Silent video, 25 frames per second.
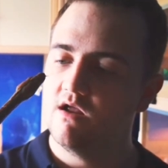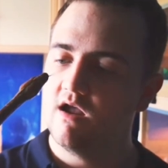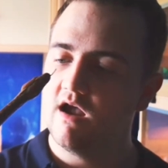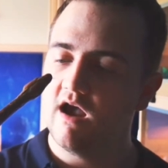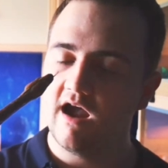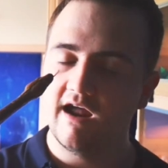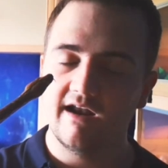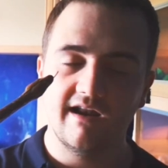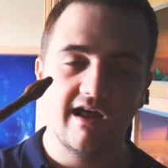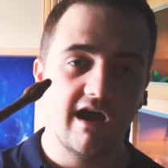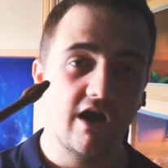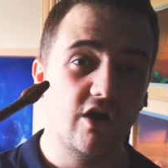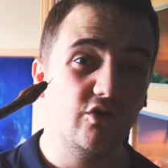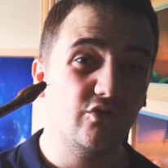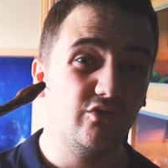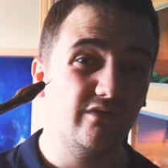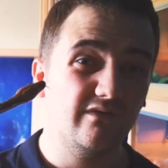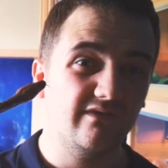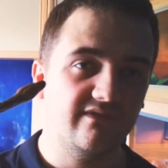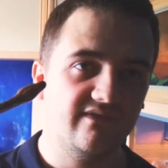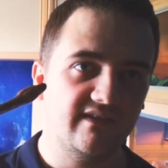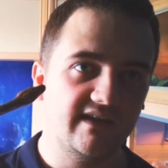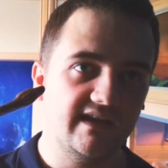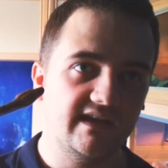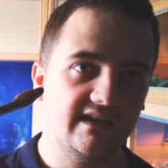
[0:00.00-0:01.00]
and how you
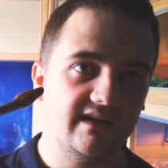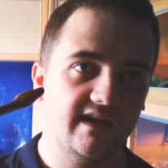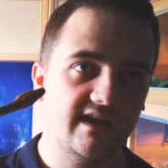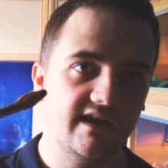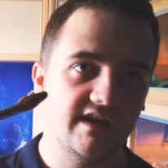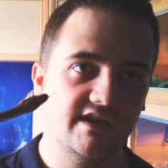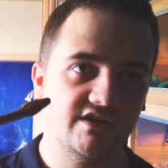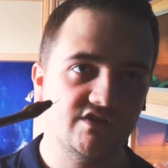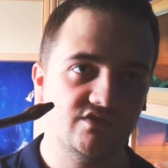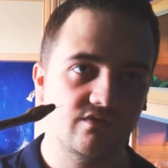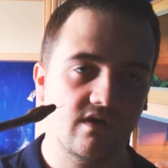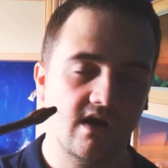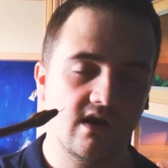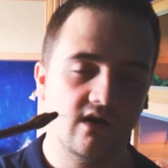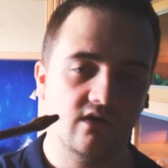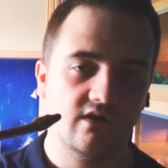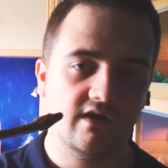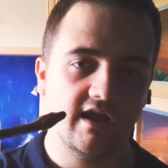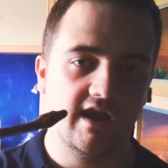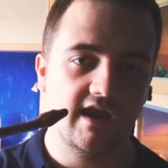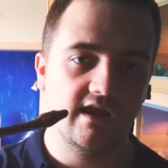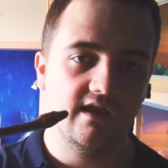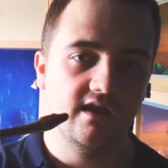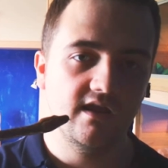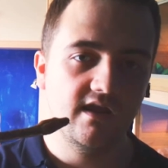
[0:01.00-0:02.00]
feed it as well,
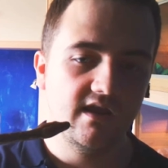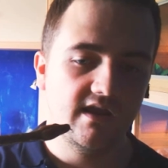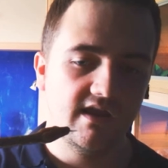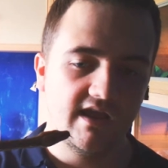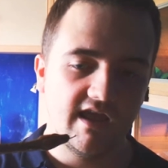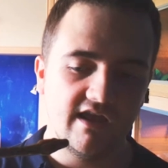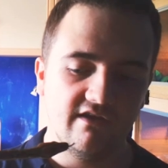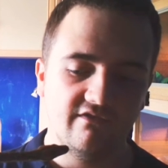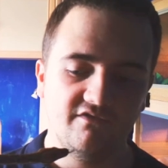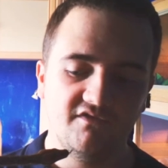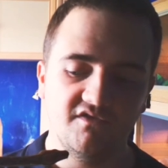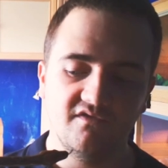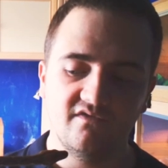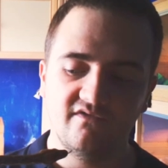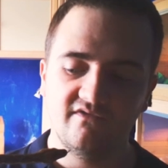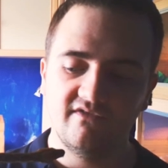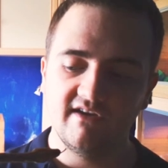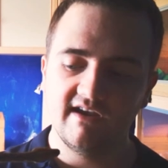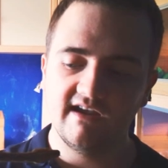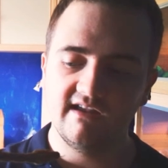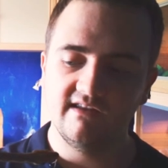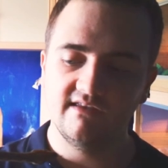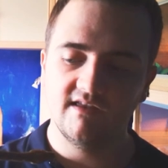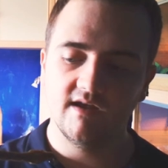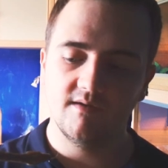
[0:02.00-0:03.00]
okay? If you
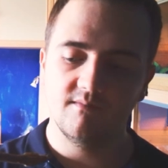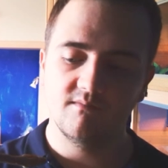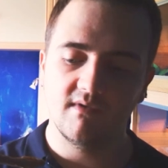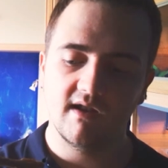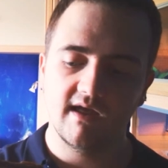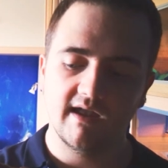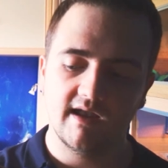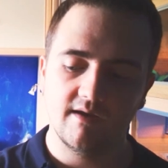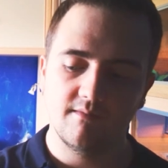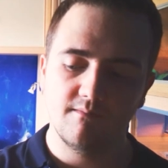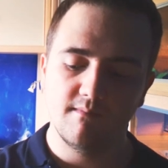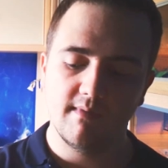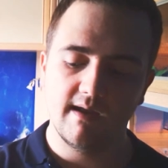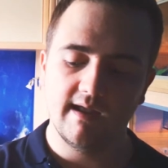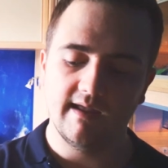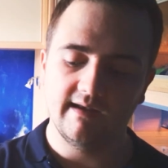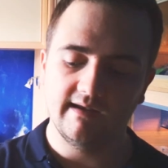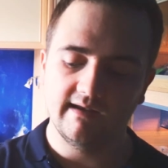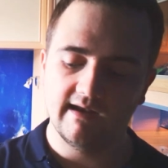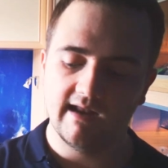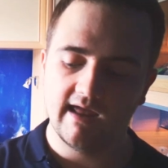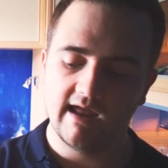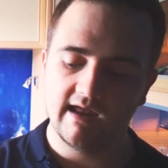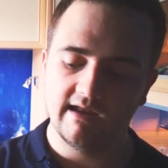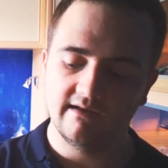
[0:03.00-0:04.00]
feed them like a
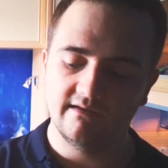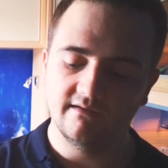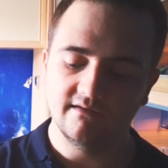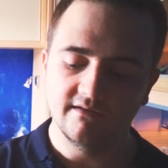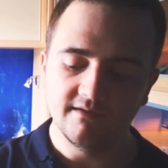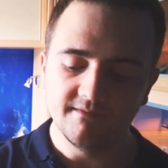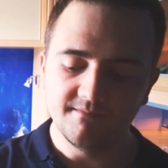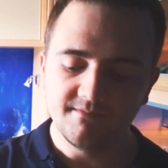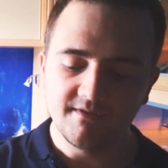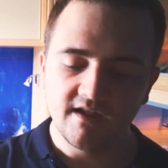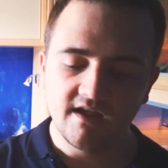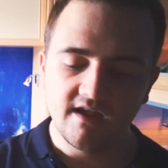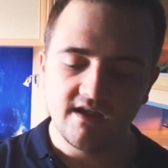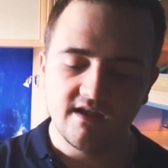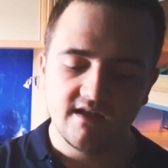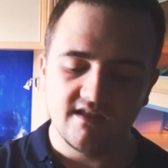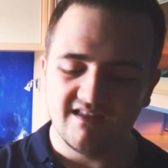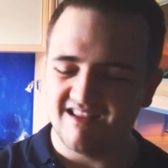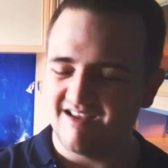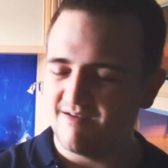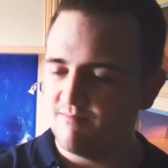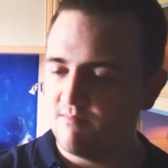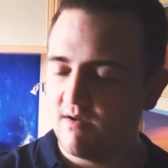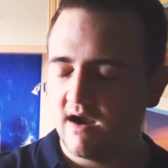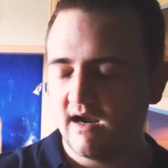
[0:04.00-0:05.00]
mainland,
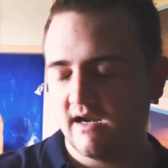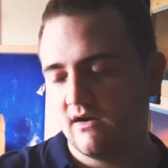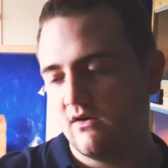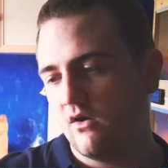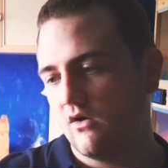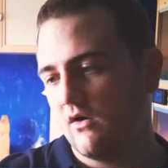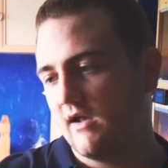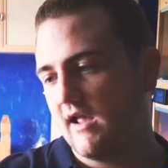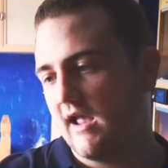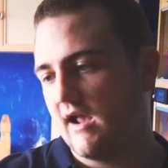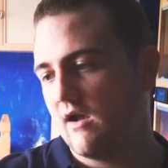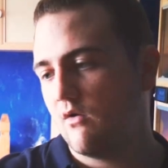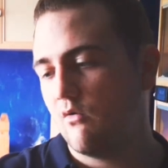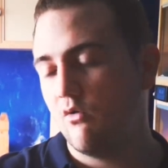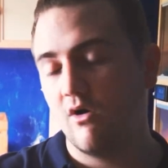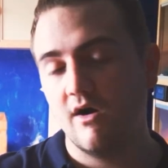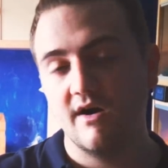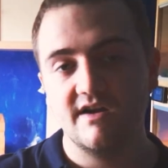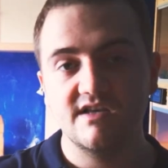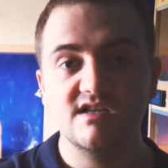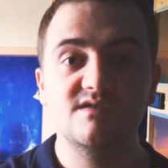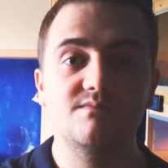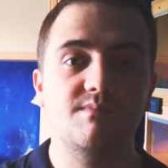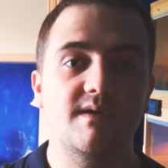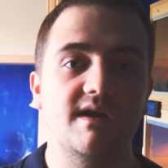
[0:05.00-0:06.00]
they might not get quite
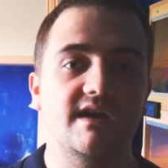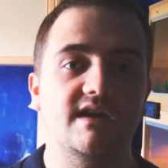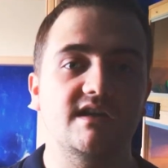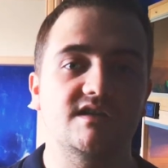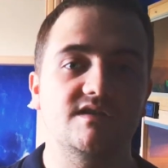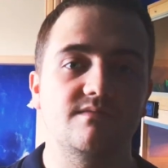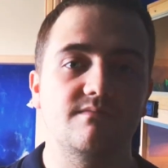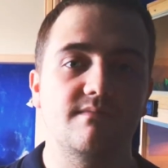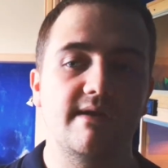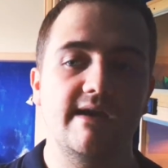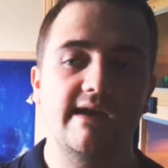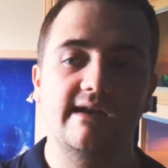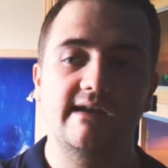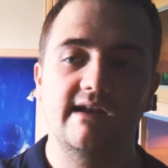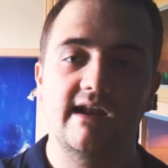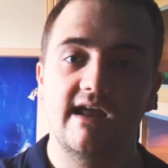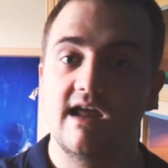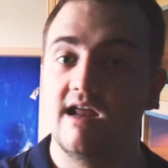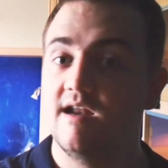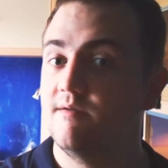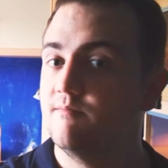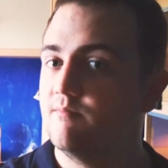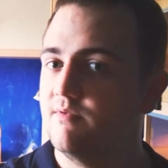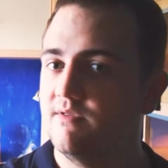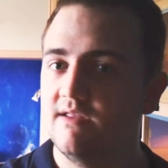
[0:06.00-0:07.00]
as big as a
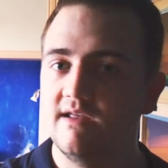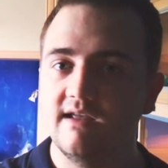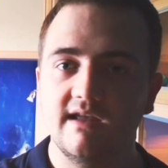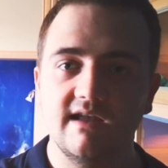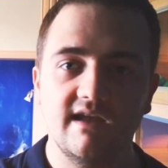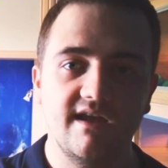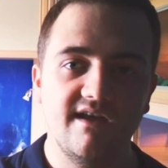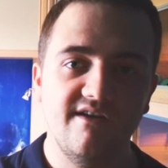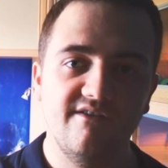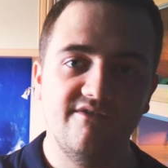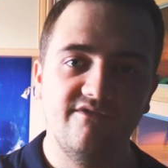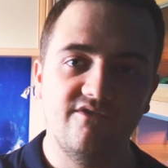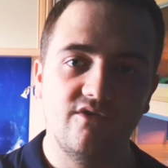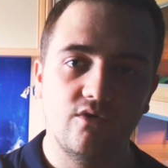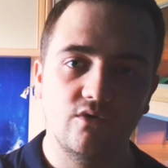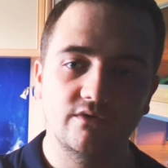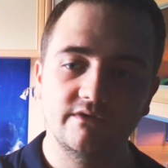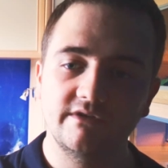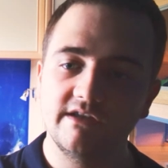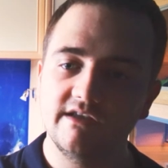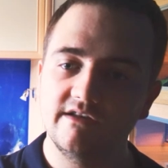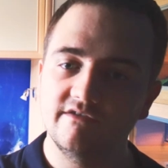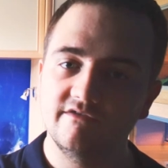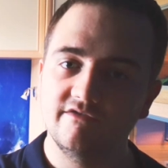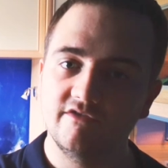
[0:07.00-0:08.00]
mainland, but they can get
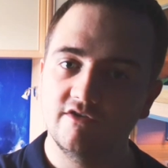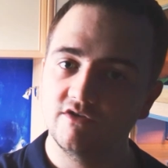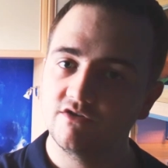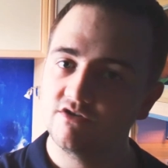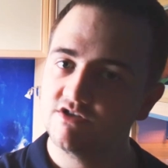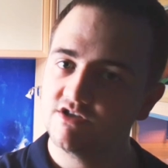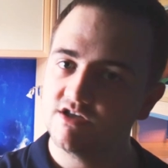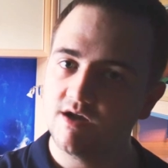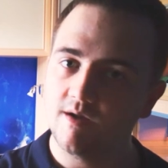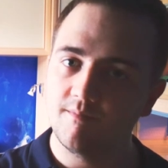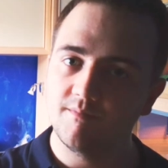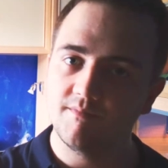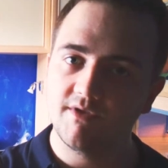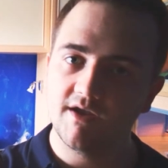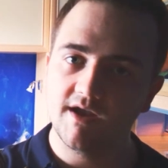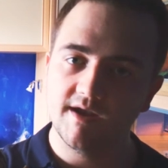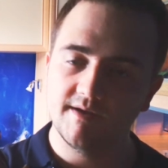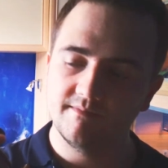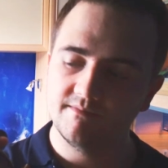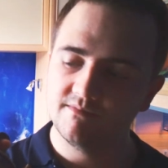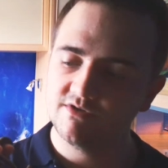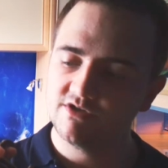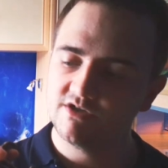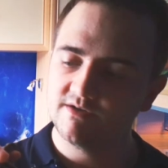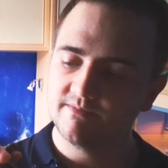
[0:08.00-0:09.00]
14 foot
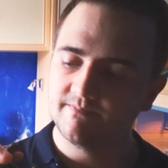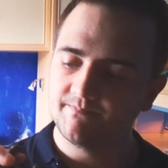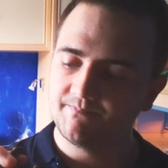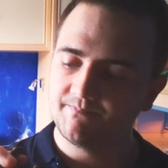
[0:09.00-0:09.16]
sometimes,